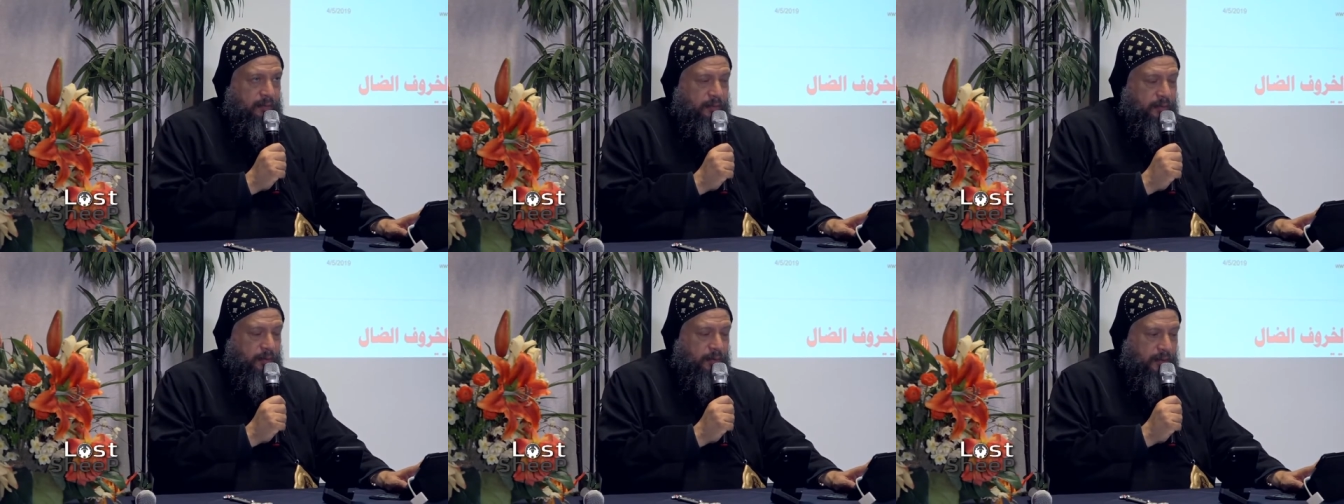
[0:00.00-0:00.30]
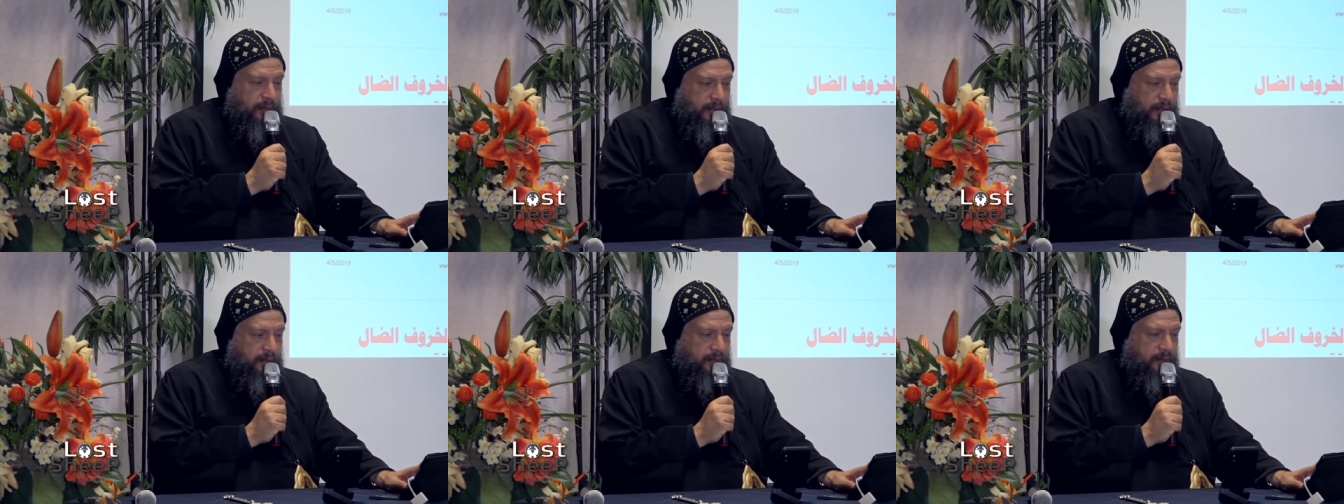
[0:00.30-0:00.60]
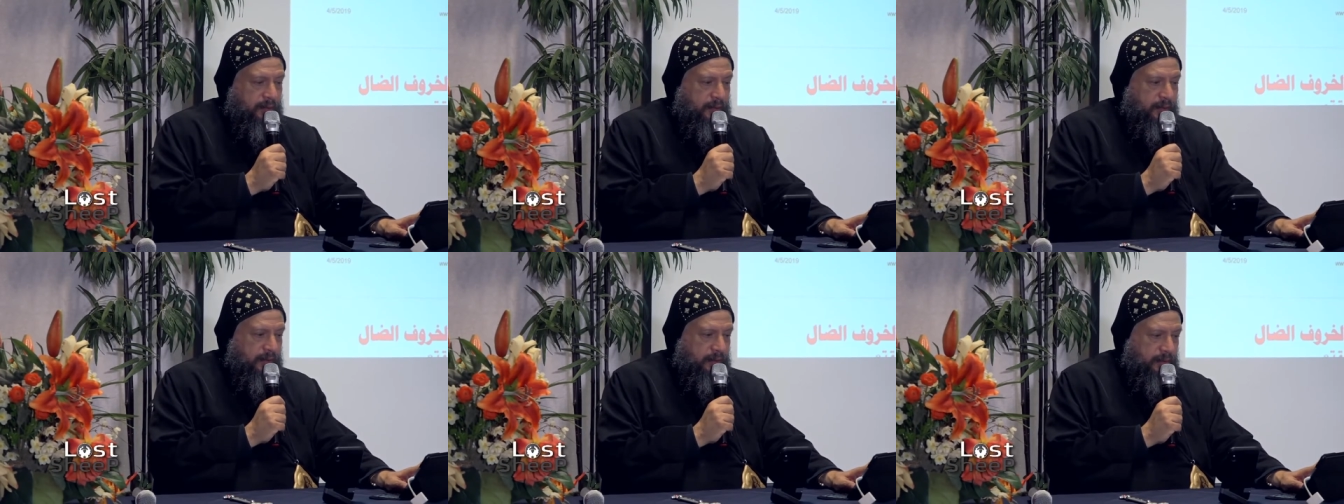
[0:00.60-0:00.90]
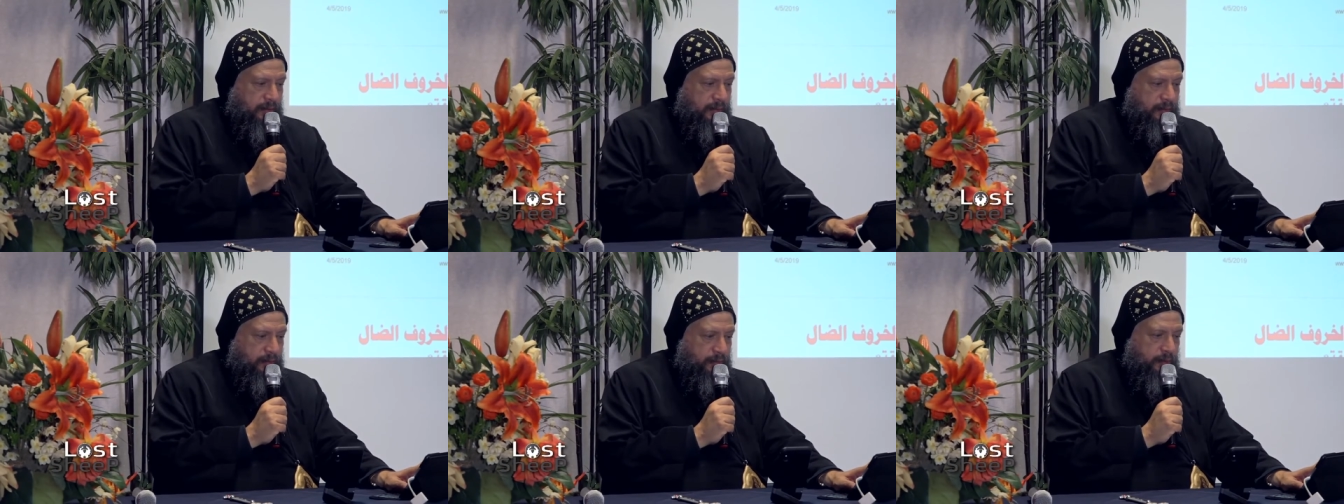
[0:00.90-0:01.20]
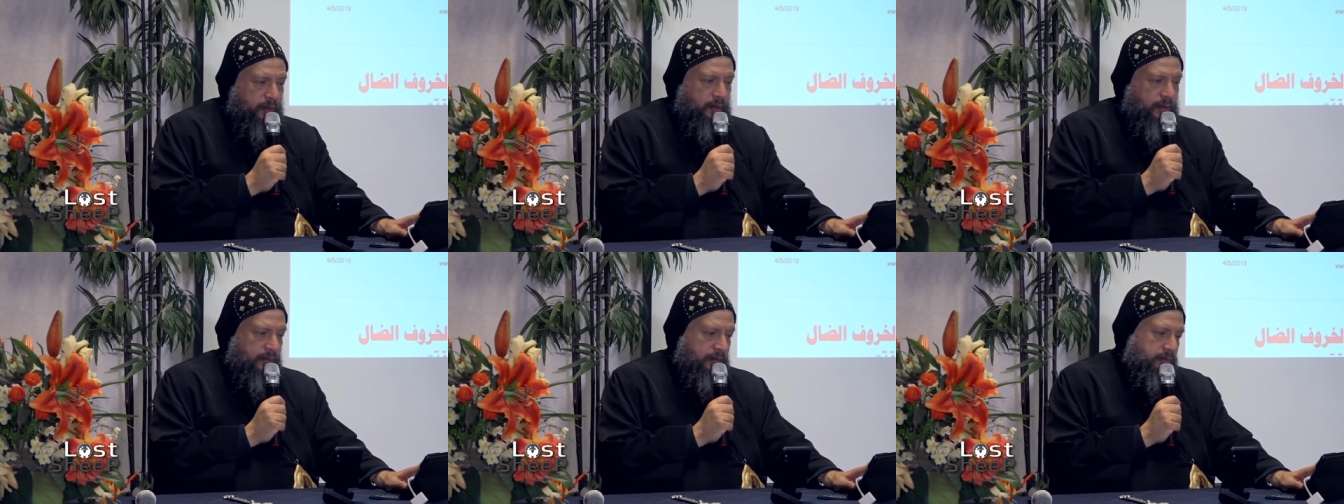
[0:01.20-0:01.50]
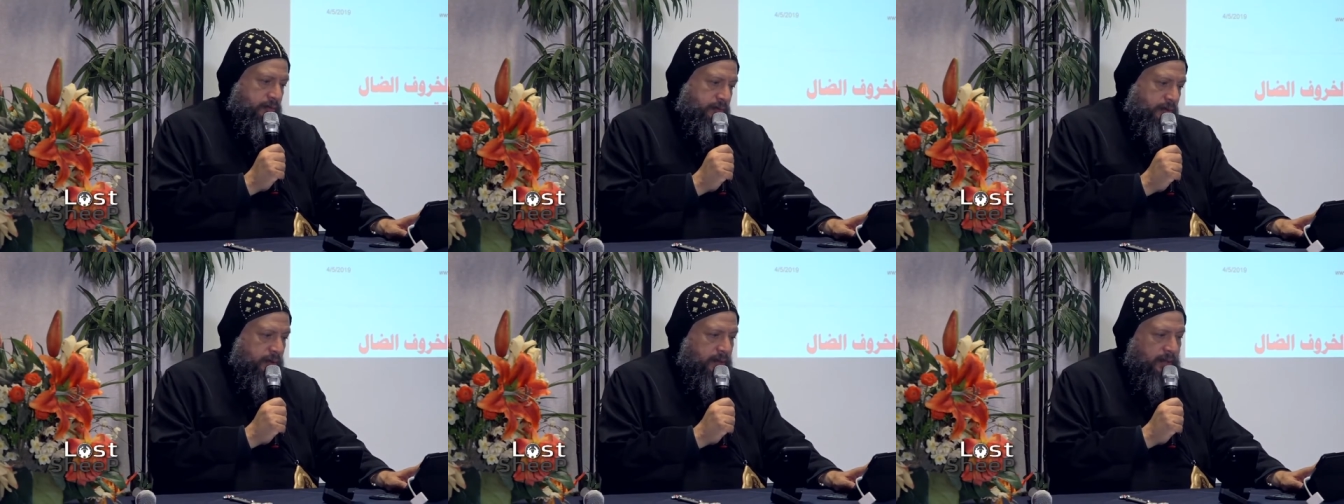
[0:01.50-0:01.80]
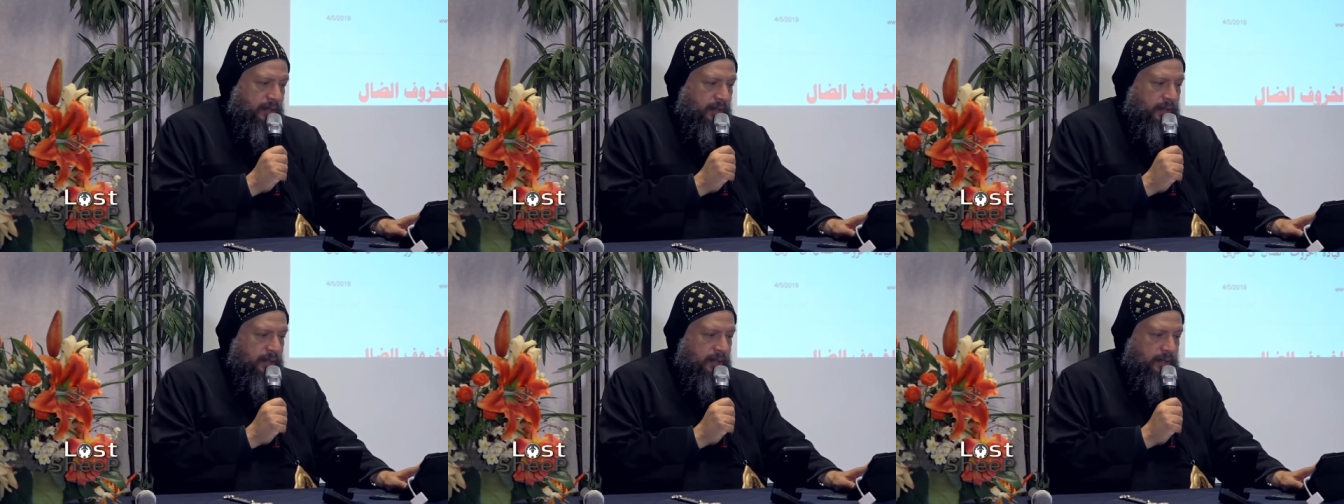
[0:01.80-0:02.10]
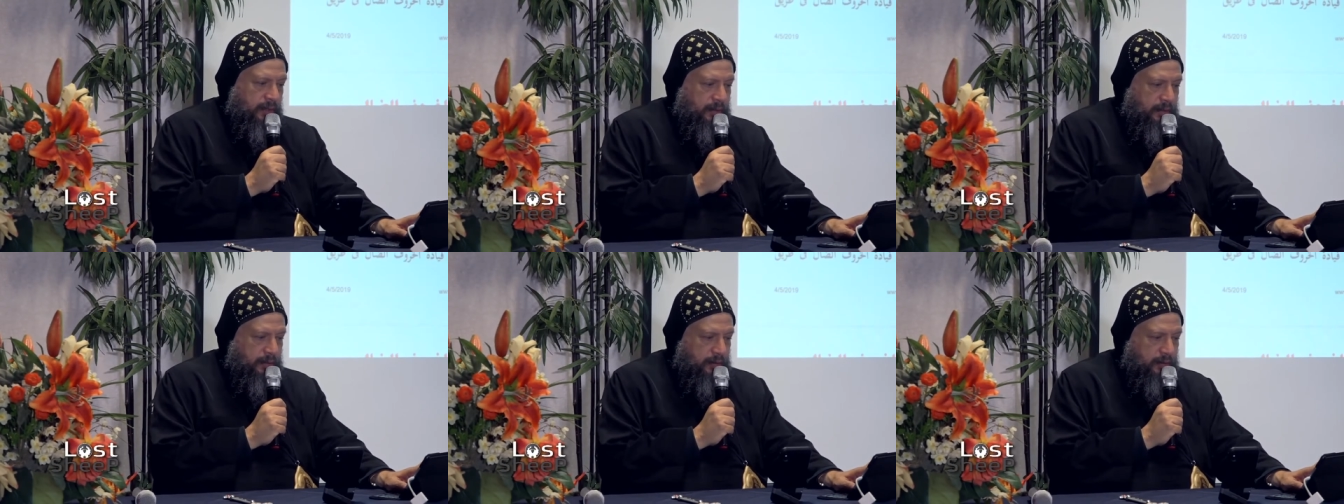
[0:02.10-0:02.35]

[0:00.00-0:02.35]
for this, for, for the